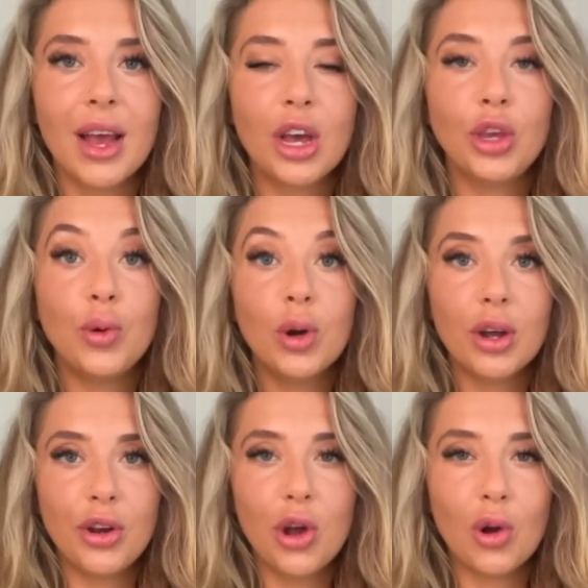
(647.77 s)
You
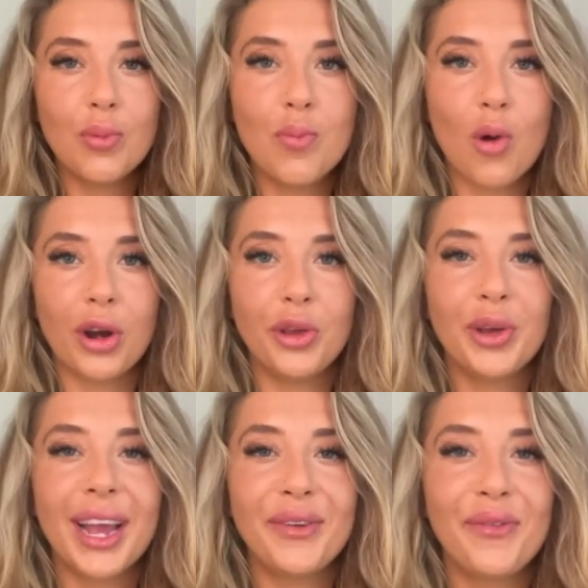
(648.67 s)
know more, you
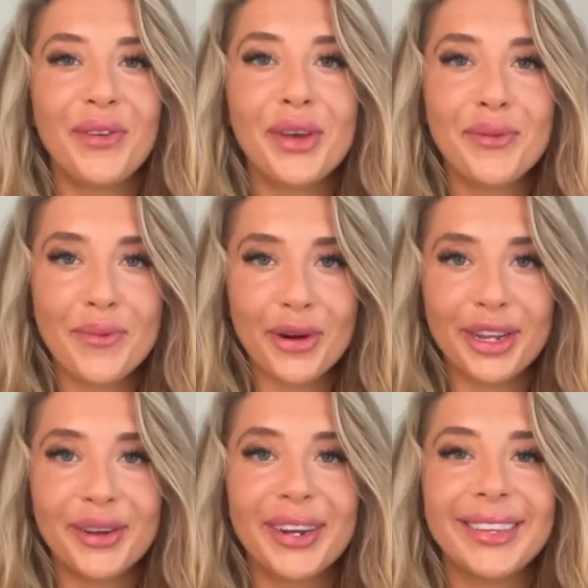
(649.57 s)
can feel more,
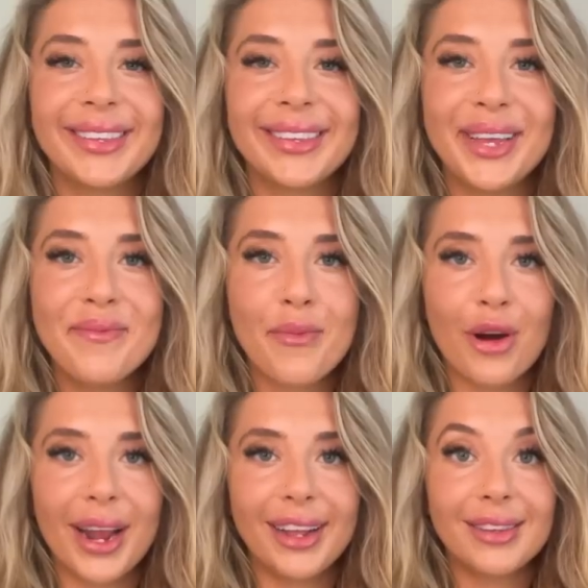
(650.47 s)
you can see more,
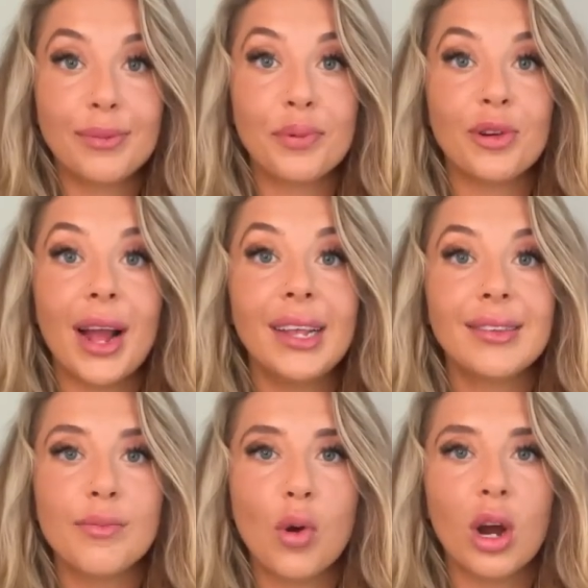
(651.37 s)

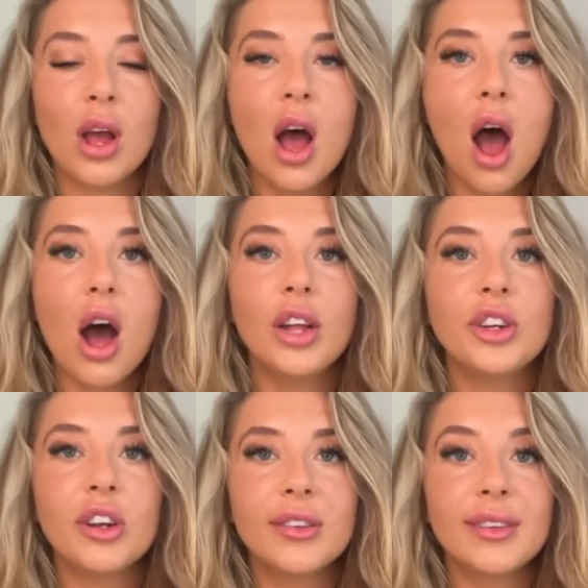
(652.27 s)
express more,
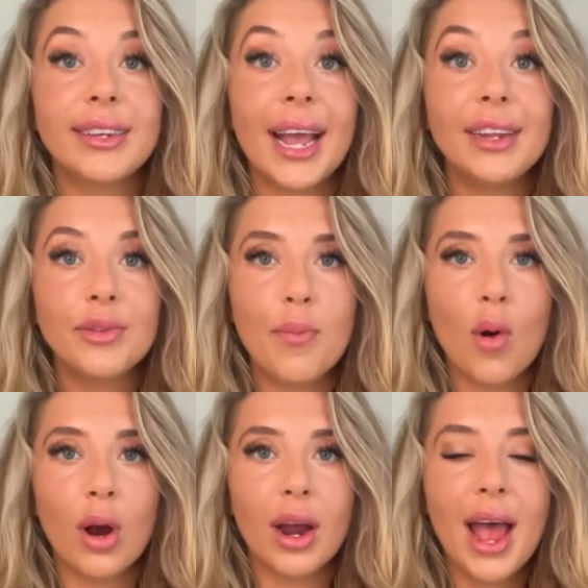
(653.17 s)
understand
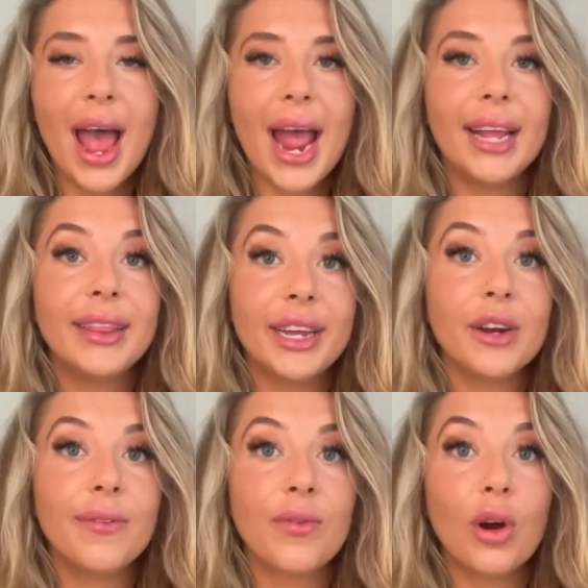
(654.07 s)
more, and
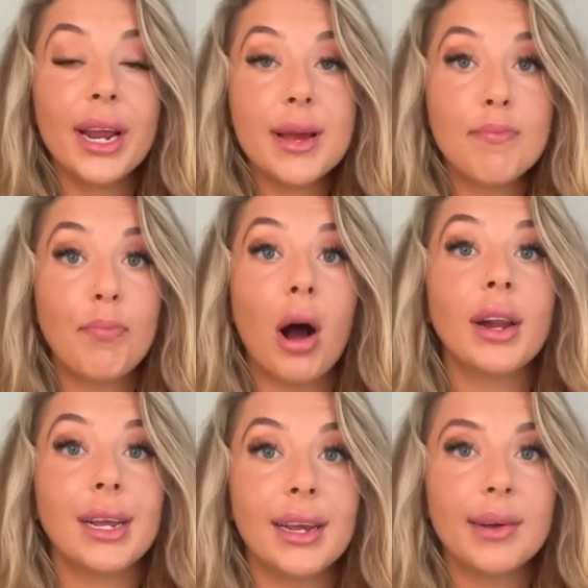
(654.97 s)
therefore
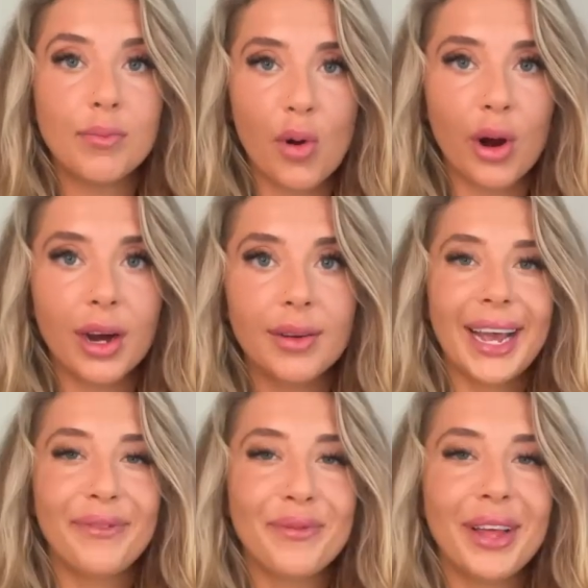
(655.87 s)
embody more.
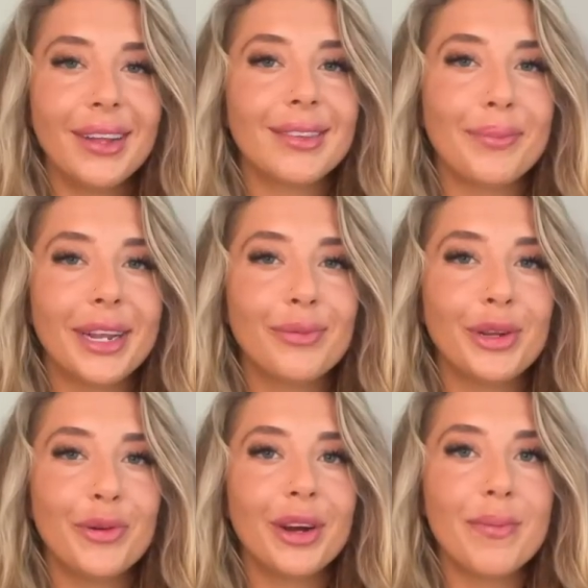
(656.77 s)
And from that space, when
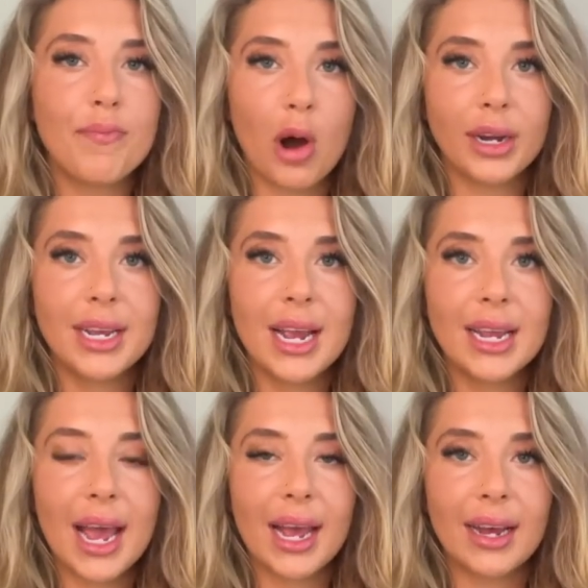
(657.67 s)
you are embodying
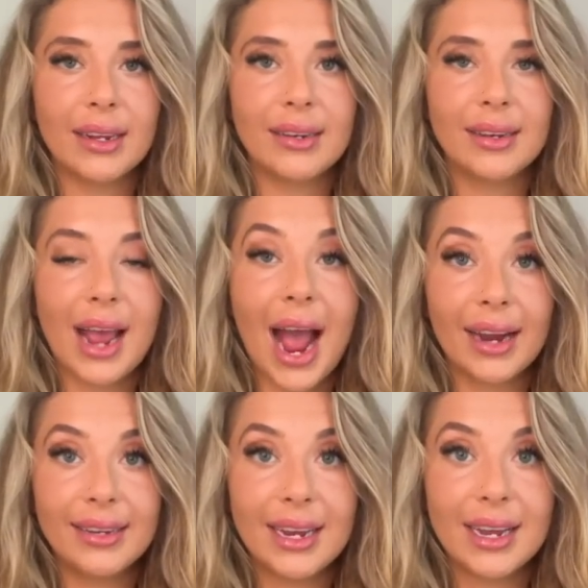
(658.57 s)
and
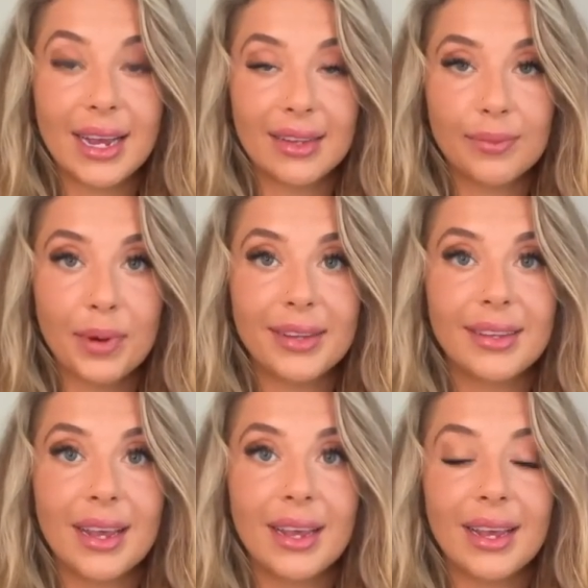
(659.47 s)
acting,
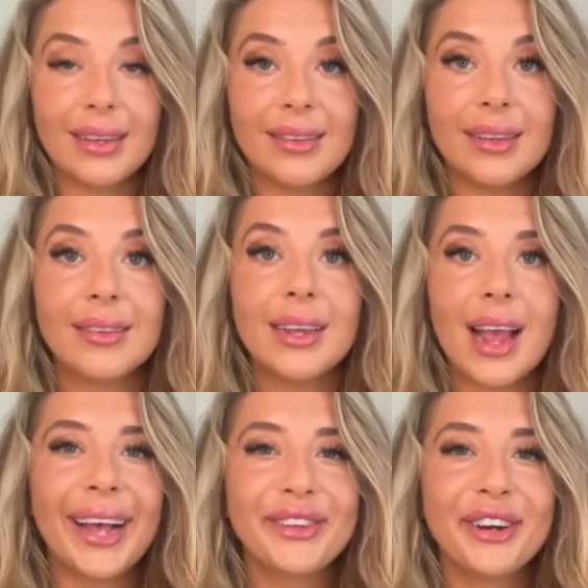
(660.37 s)
expressing, existing
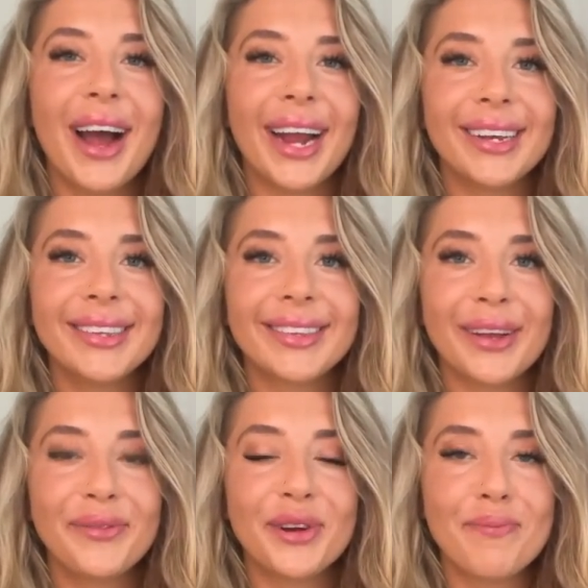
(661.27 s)
as your highest
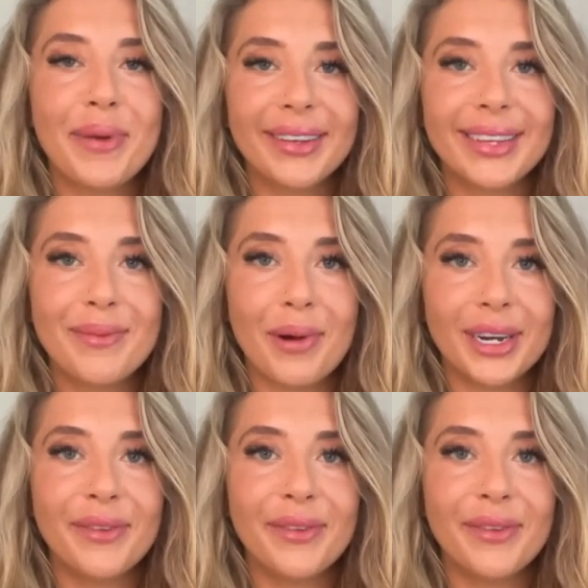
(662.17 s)
self, your best embodied